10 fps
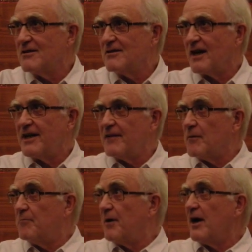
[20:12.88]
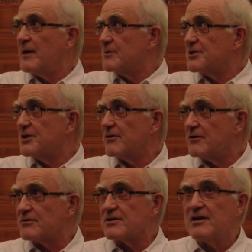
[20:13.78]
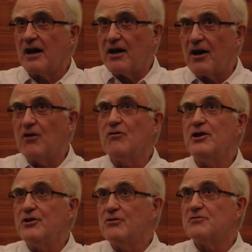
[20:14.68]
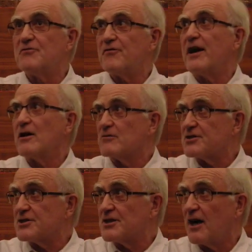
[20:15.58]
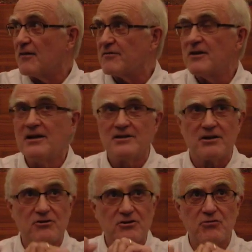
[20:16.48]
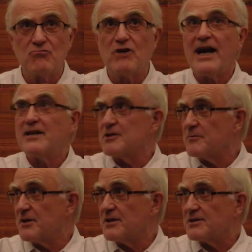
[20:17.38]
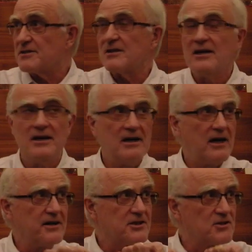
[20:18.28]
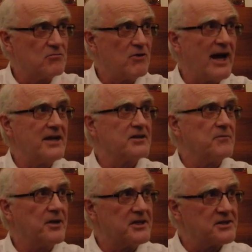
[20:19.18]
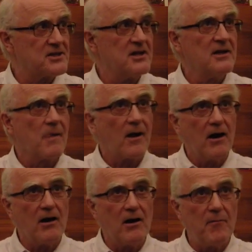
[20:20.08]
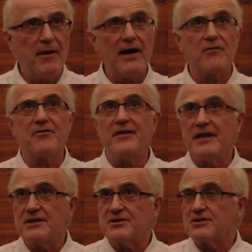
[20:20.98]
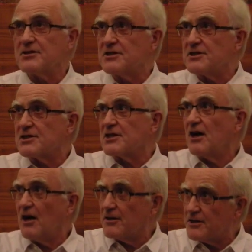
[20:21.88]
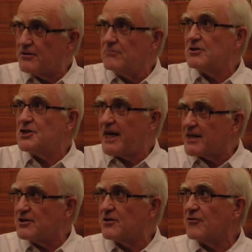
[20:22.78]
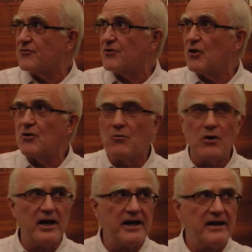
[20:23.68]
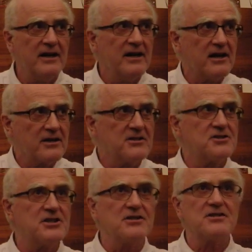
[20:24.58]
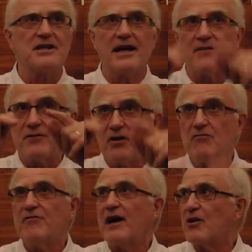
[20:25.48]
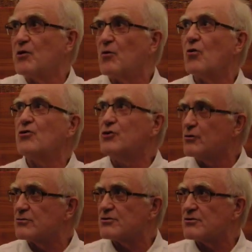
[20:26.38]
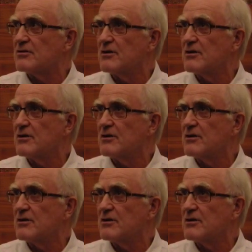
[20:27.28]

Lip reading: I never buy materials. I only use found stuff. So there's a randomness. And it's a randomness about things that are discarded and rejected and thrown away and considered to have no value or use.